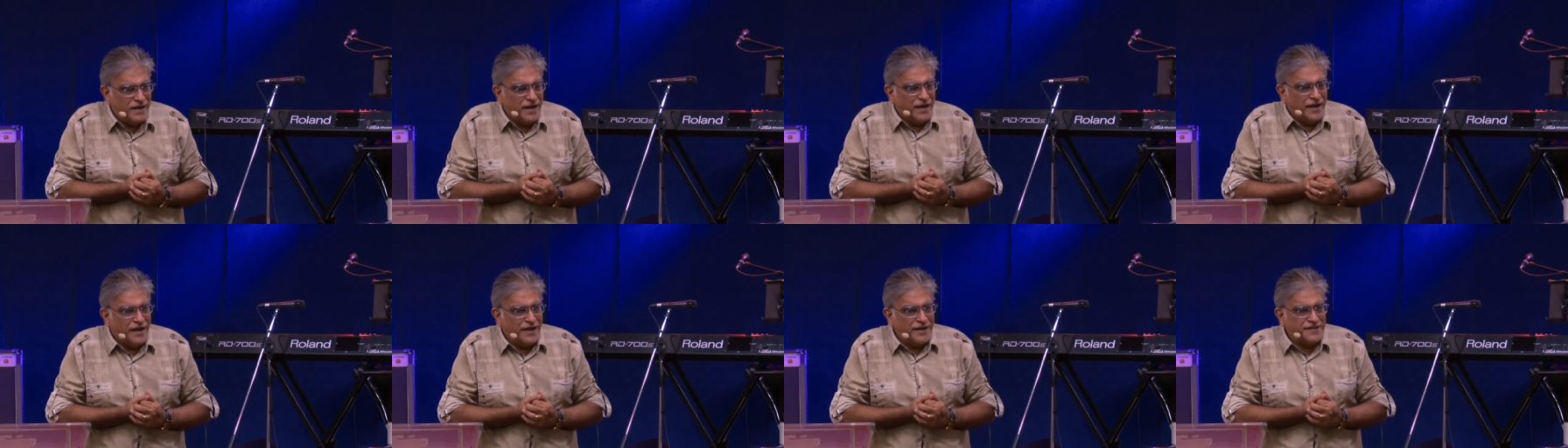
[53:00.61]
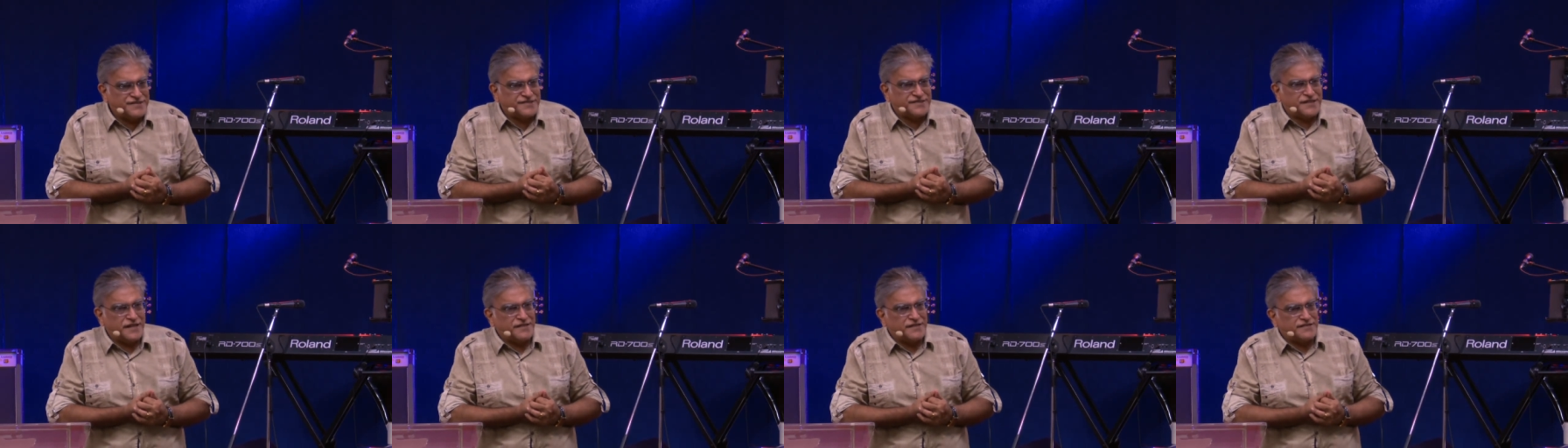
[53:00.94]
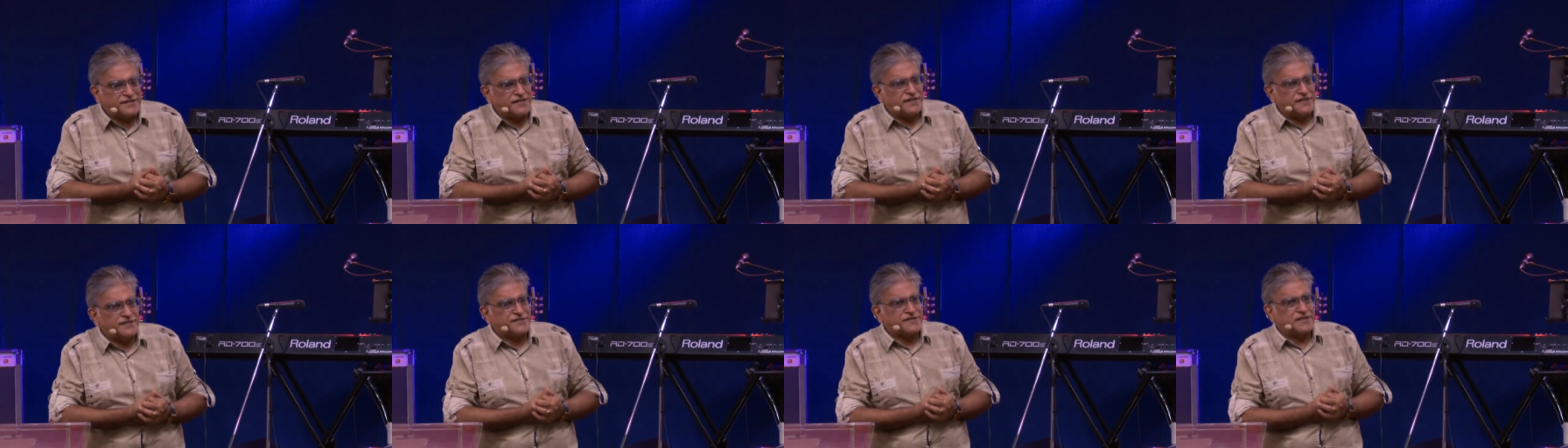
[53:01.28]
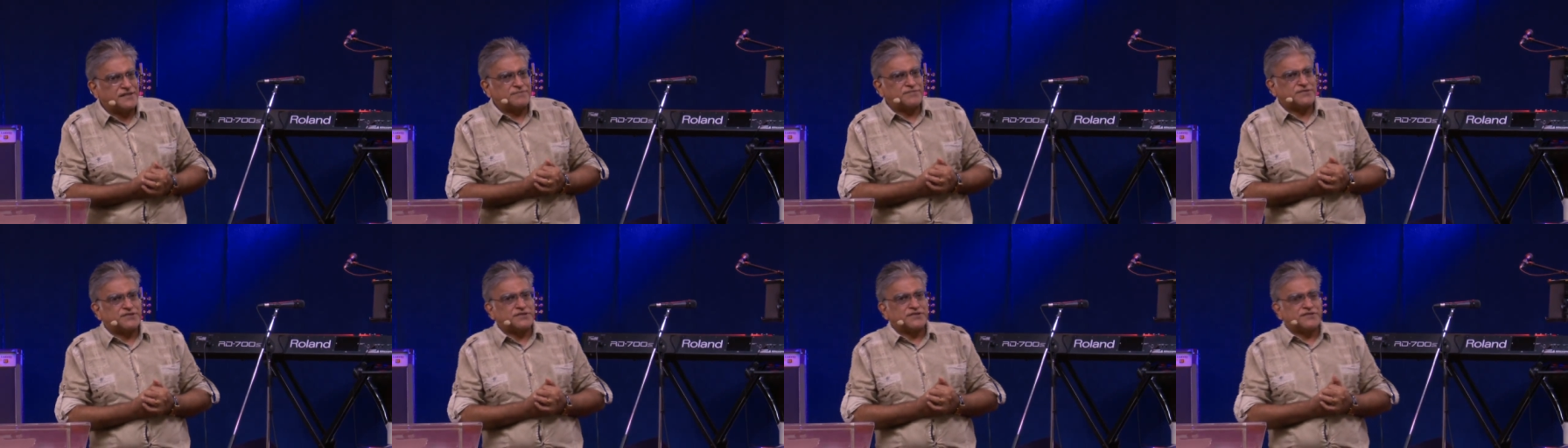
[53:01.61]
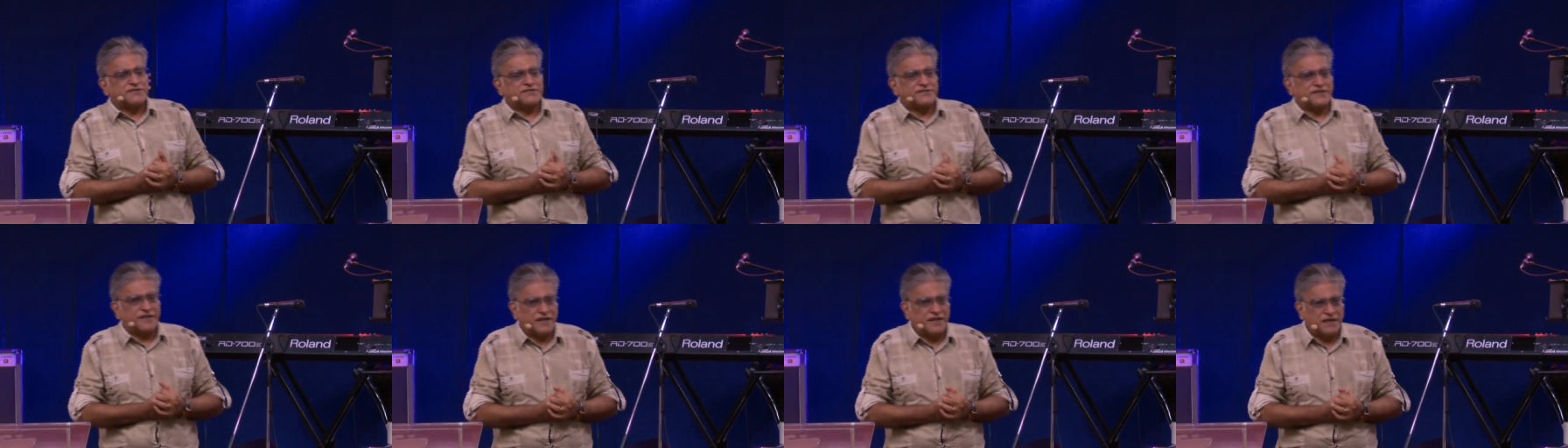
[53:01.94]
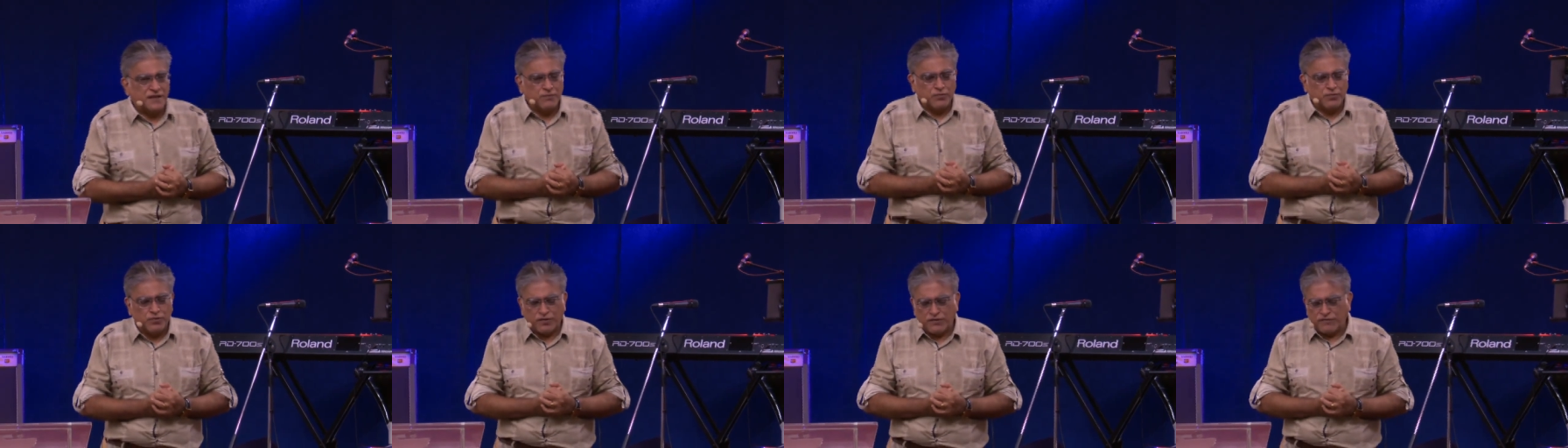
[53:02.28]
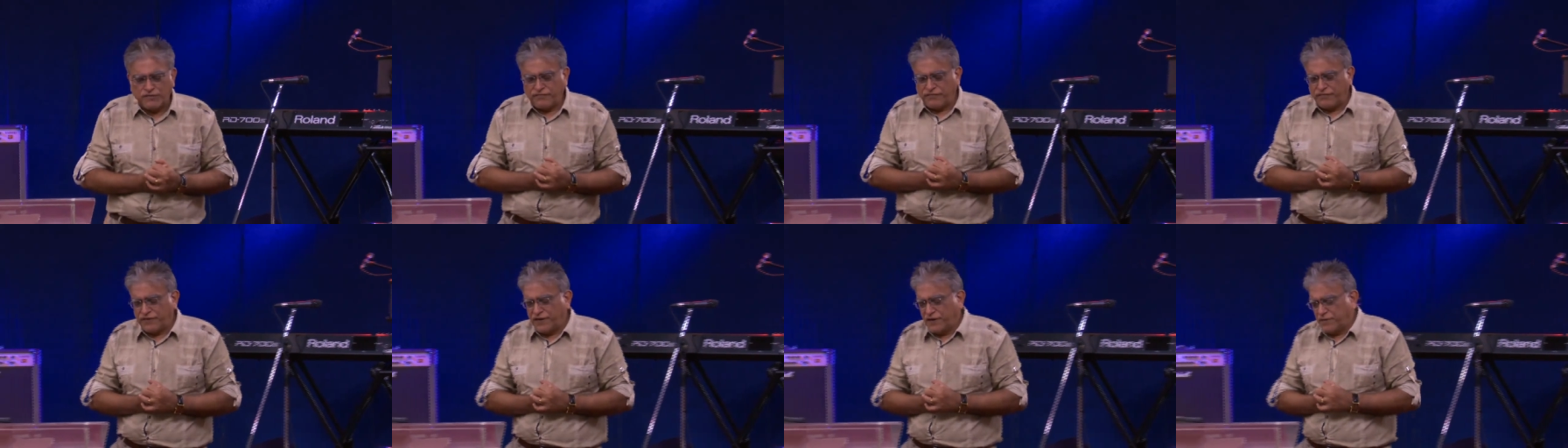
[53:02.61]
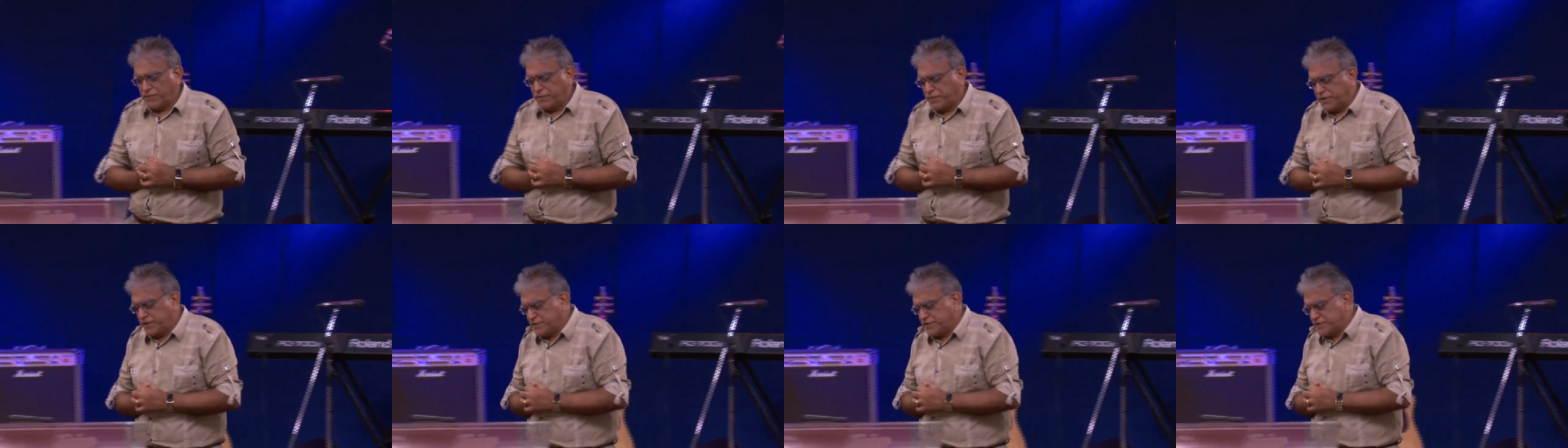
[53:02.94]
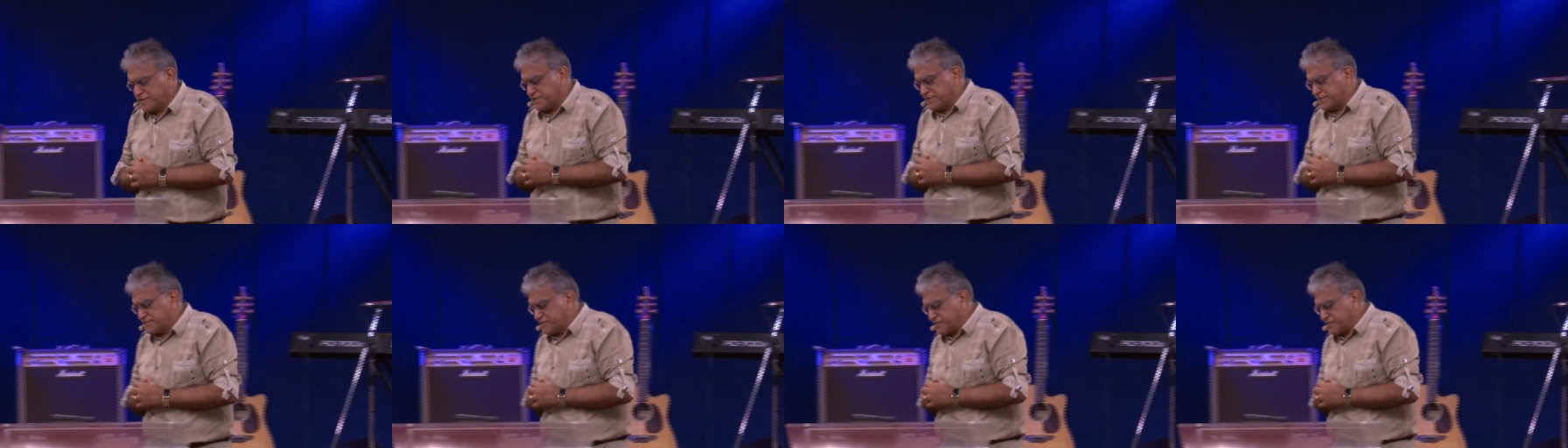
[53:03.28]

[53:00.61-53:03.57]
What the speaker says: He says in His scriptures in the book of Philippians,